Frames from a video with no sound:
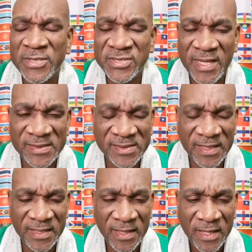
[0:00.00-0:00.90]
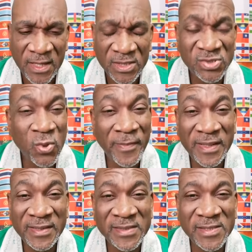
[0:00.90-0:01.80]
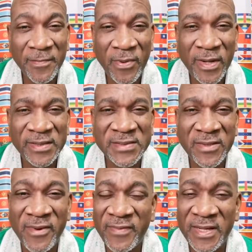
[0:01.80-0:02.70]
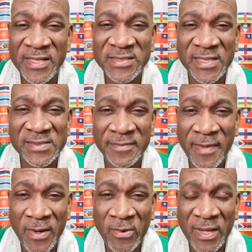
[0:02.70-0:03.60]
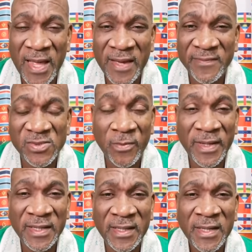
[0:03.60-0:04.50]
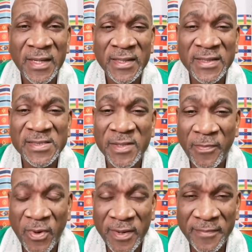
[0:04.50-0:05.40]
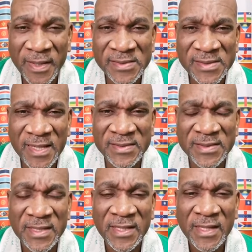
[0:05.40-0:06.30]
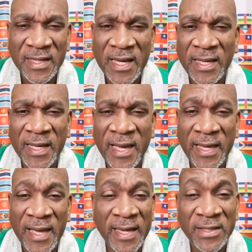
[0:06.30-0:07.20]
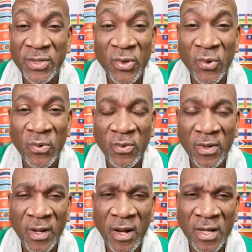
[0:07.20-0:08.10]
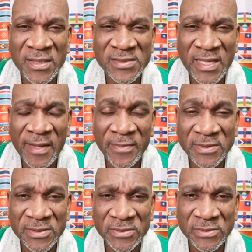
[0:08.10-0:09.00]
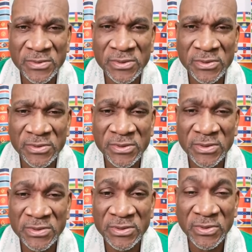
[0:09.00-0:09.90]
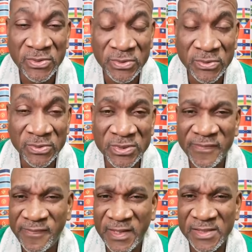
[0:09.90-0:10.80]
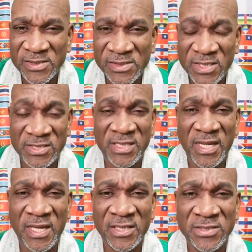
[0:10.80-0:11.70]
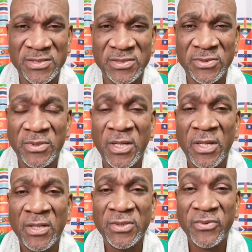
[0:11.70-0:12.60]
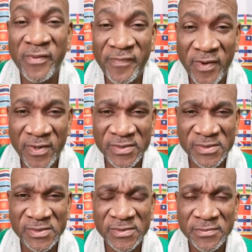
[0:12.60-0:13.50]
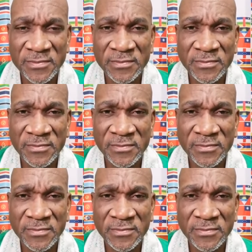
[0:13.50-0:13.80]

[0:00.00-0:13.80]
what should I say? So many disappointing revelations in my own life, so many disappointments that I, I, I know God is able to, to, to, to do, to fix, to change, to, to reverse